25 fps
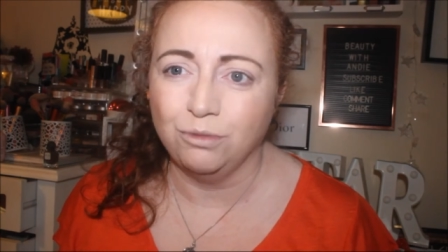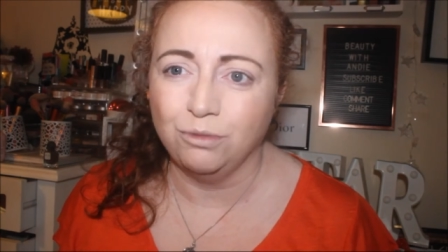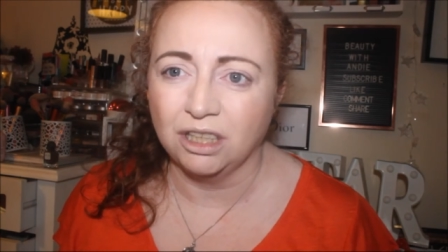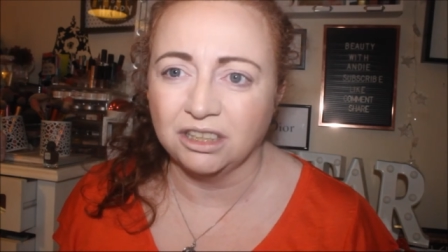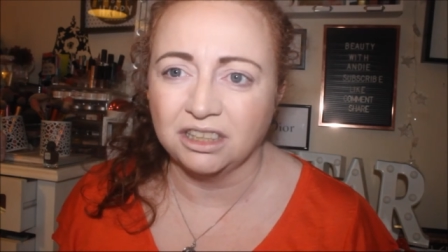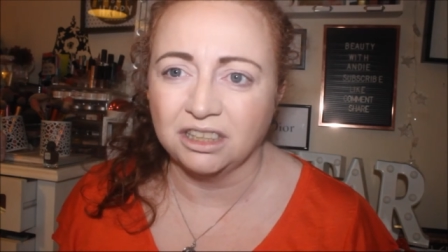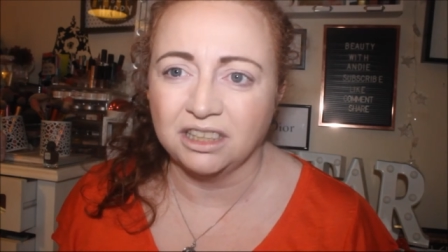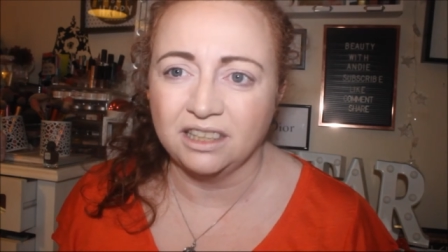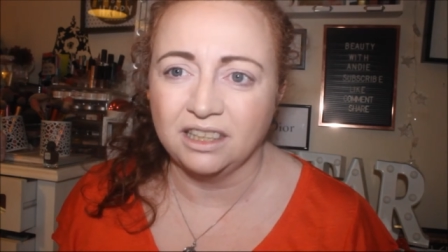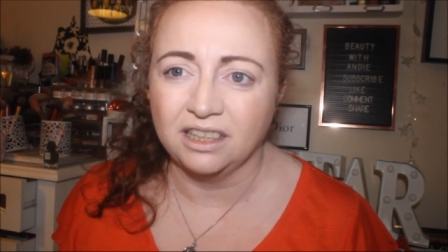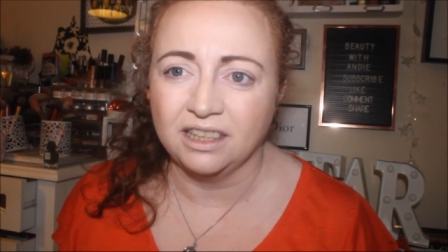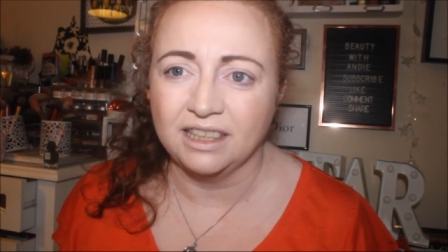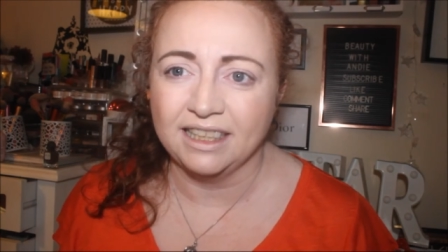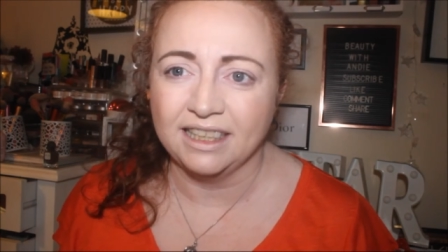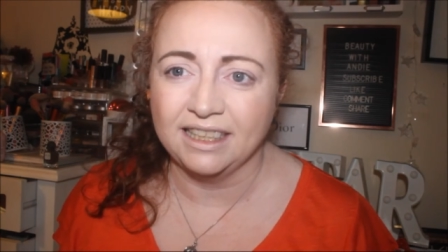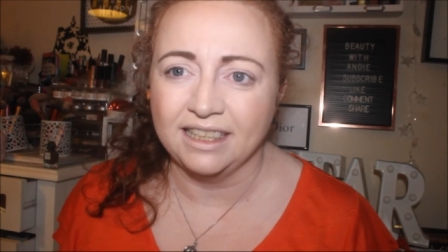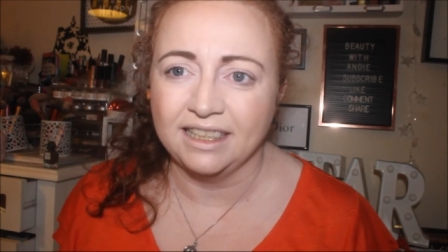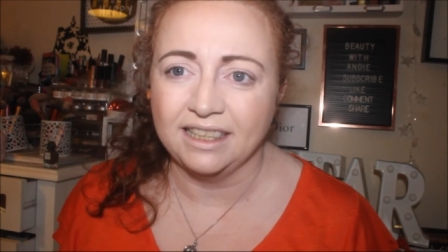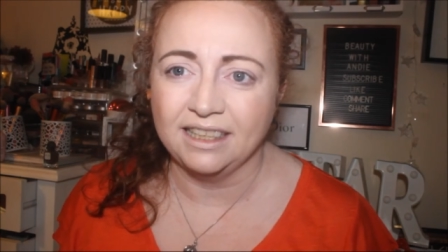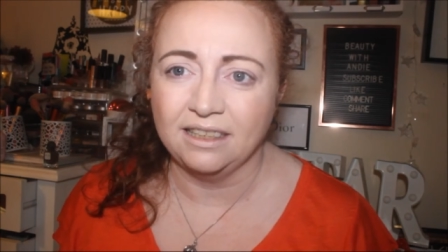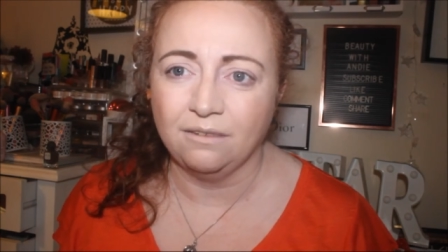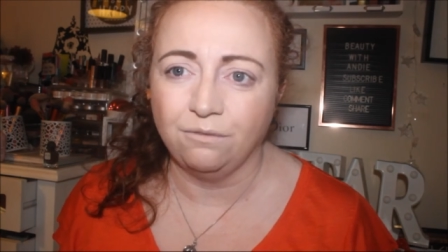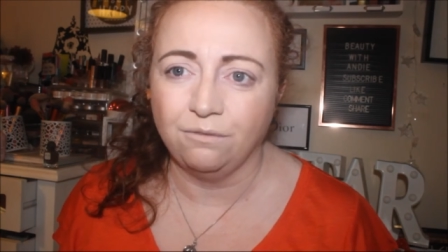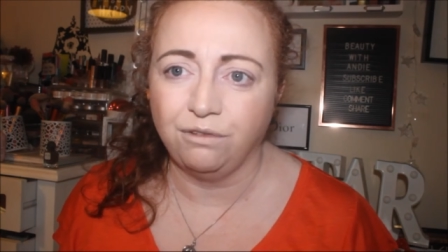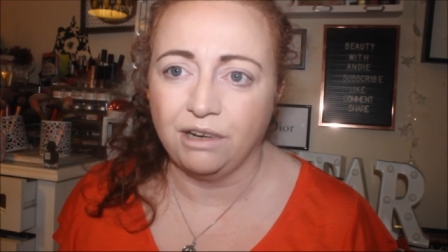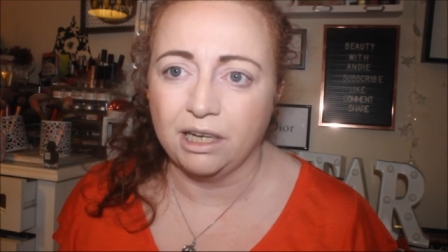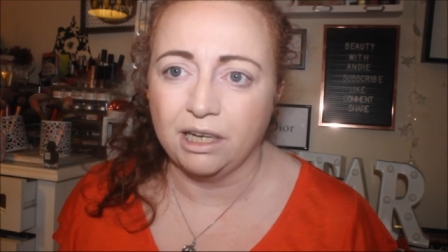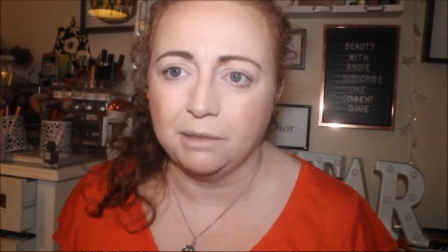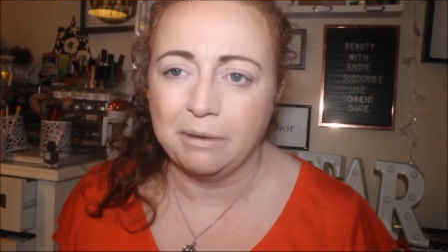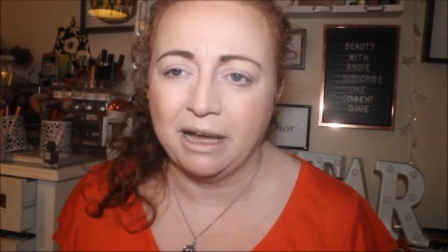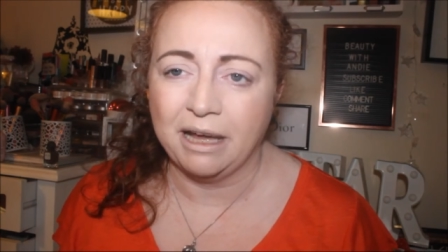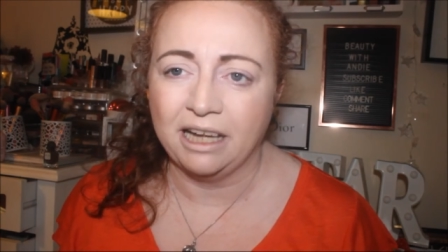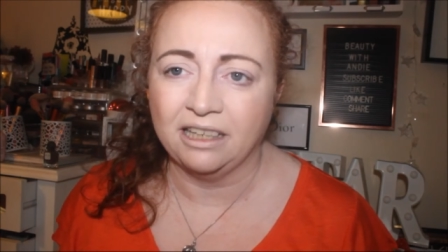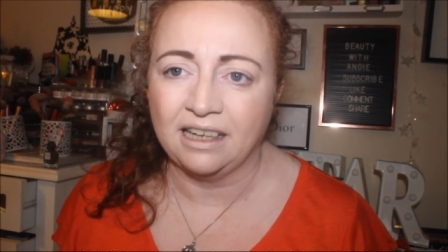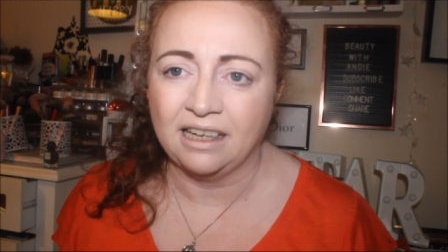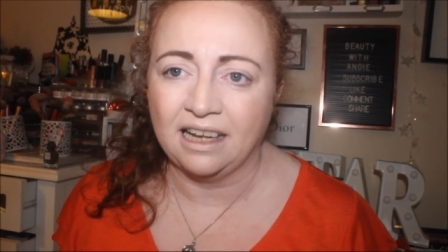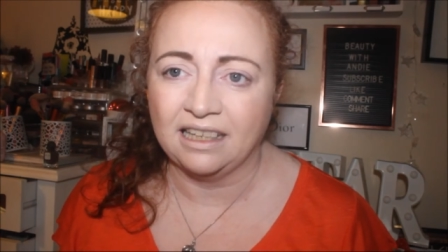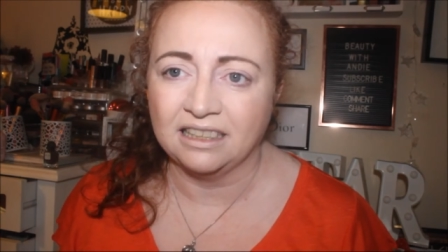wanted the
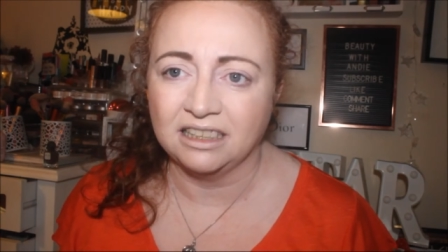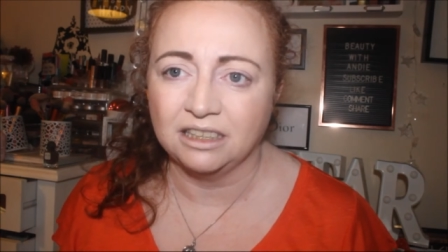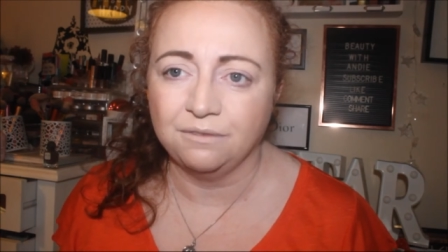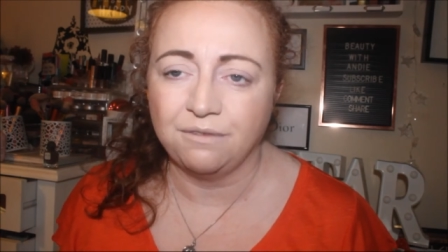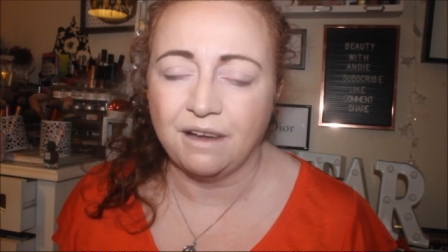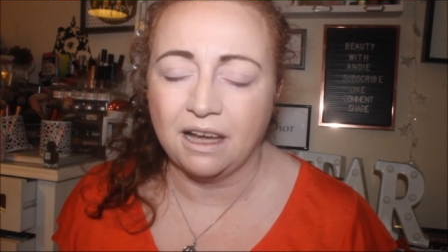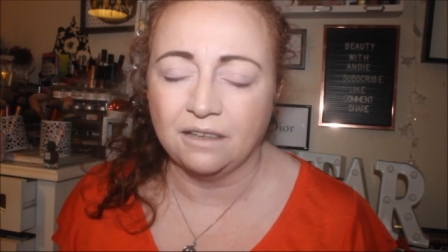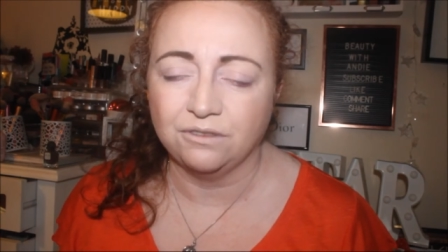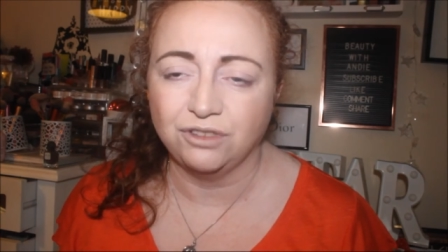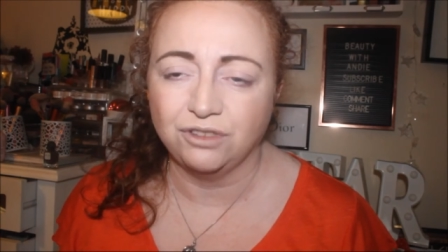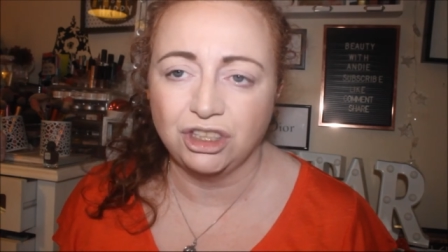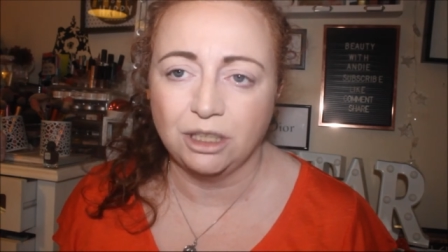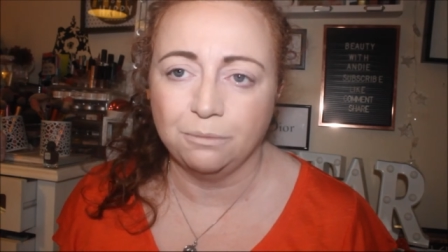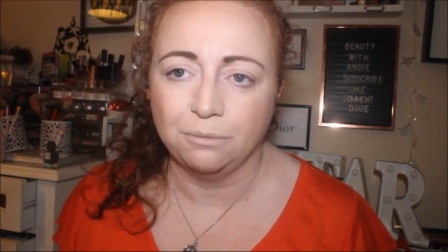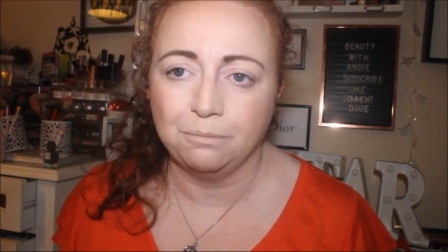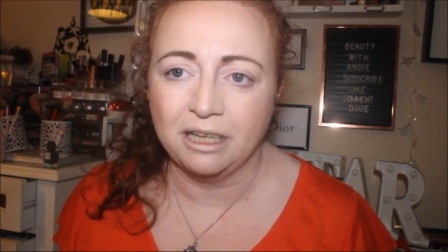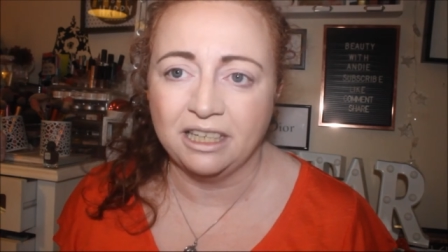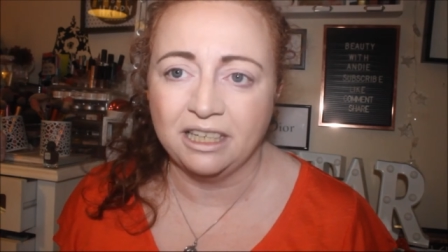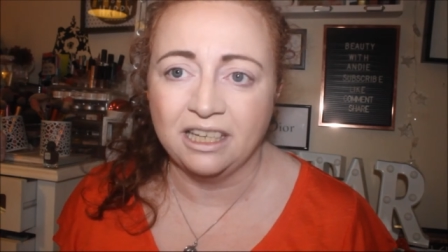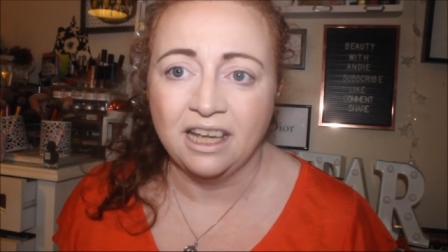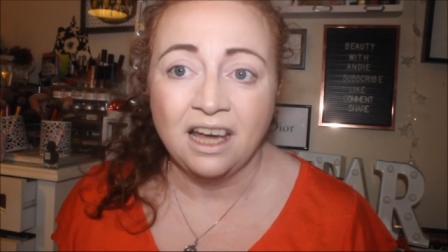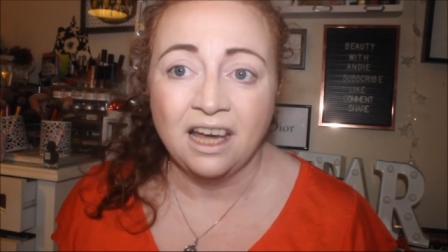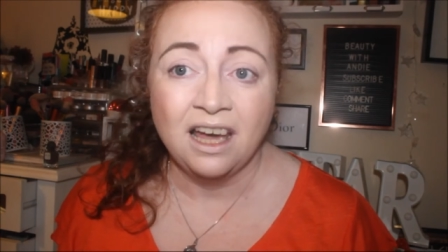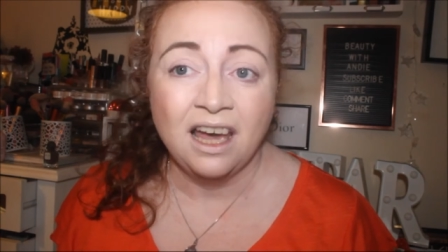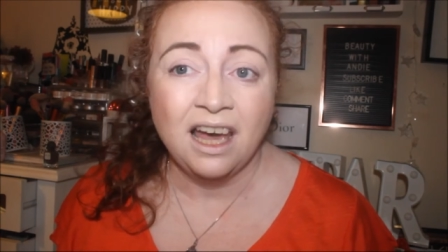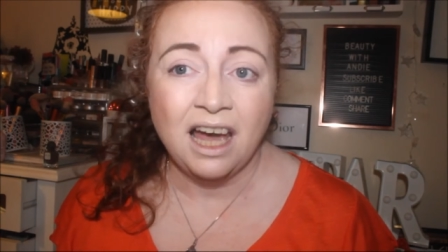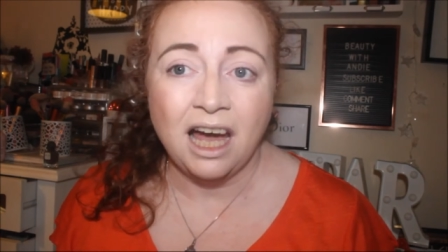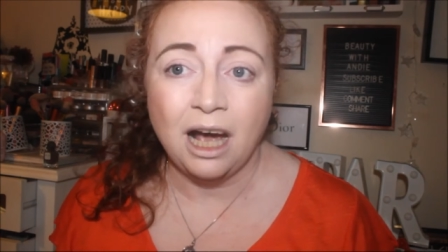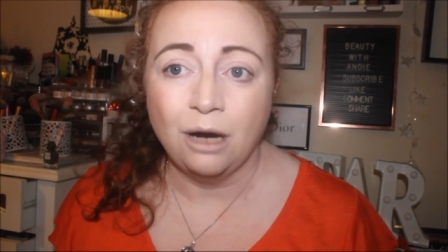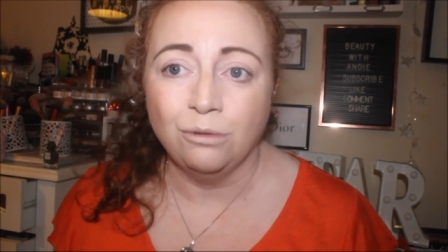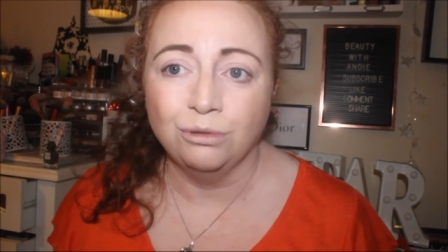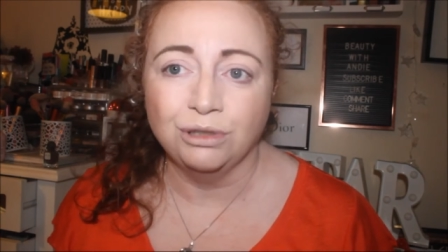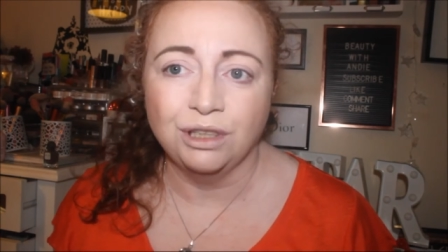£3.95 shipping I